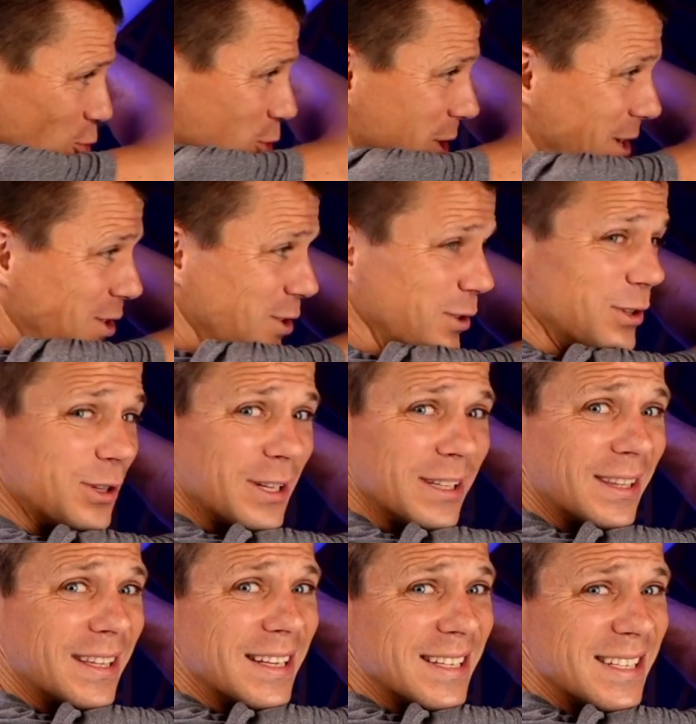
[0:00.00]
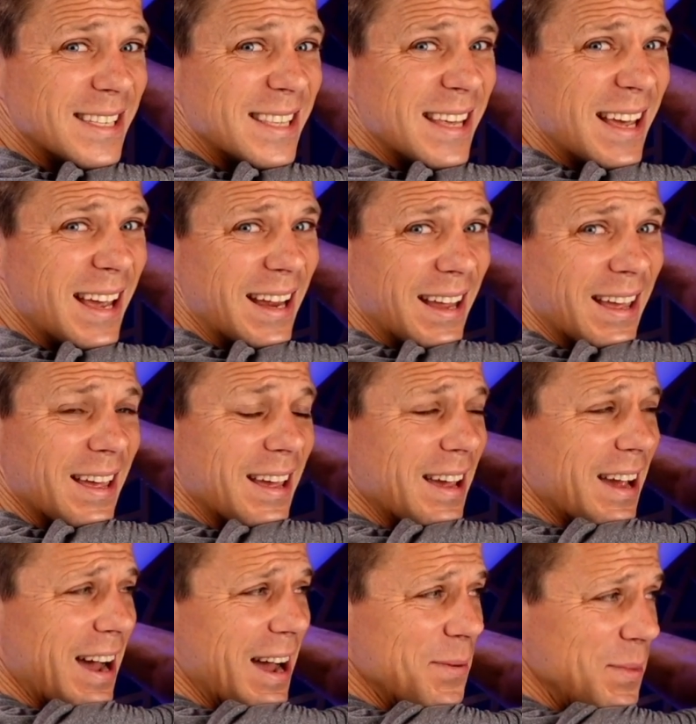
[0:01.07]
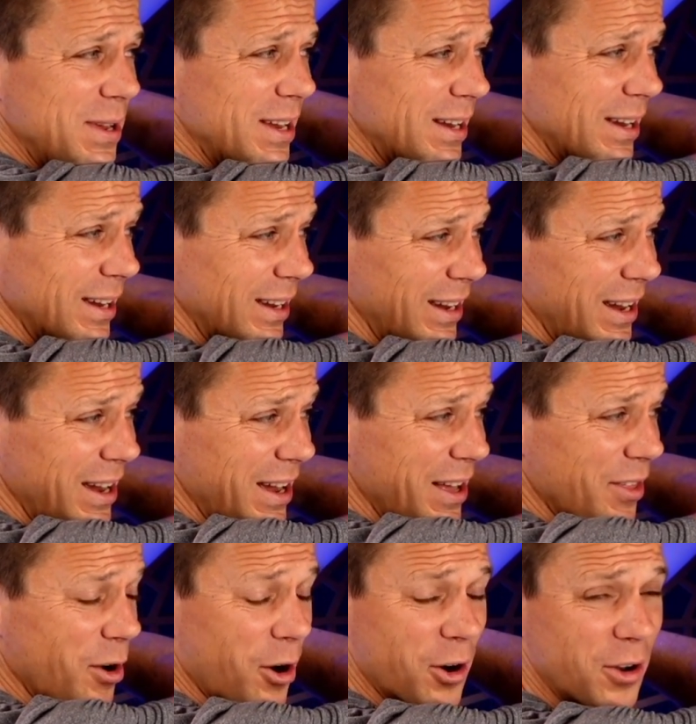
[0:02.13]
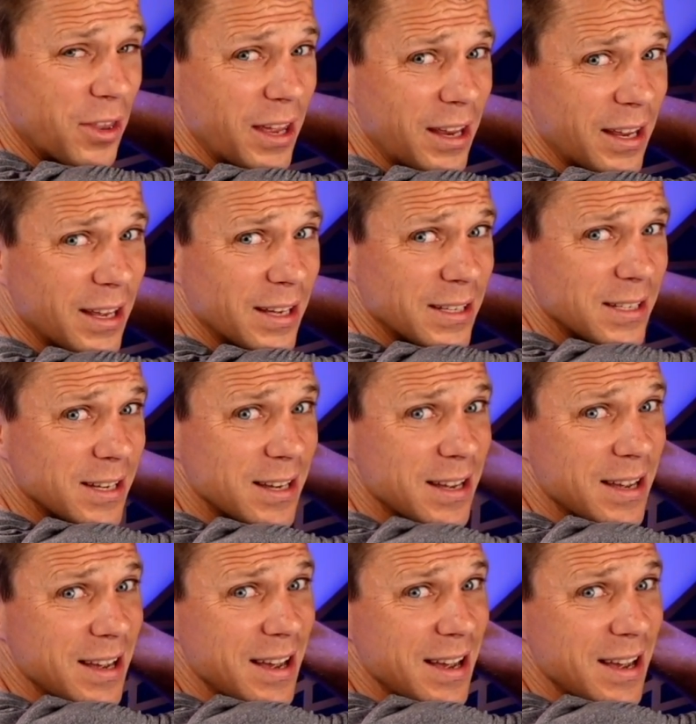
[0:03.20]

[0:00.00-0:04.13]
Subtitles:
reach. Look at this thing. I mean, the hard thing is,